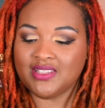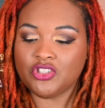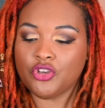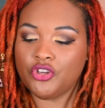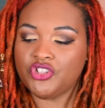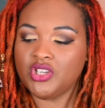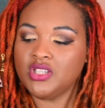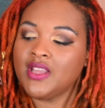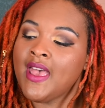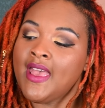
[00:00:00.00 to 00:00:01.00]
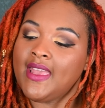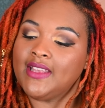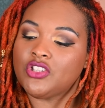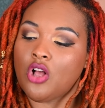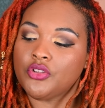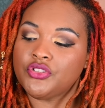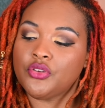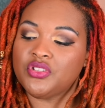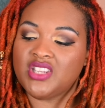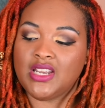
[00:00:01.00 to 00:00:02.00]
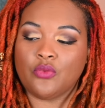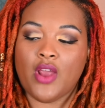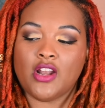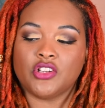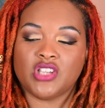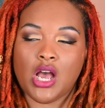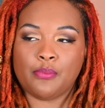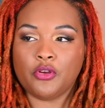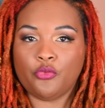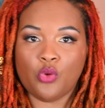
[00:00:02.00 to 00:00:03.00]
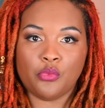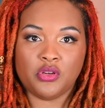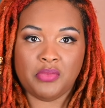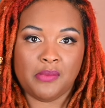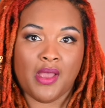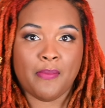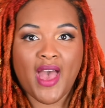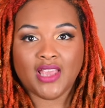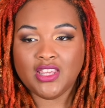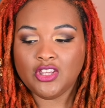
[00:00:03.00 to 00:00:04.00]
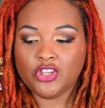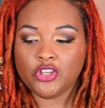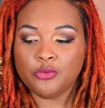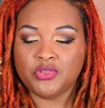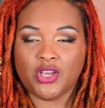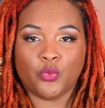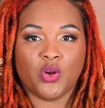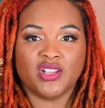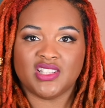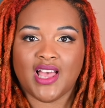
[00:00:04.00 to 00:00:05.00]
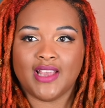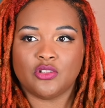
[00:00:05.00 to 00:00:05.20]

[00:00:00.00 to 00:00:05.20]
it's cushioned. It's also sitting right on top of what would be my packing cubes on one side,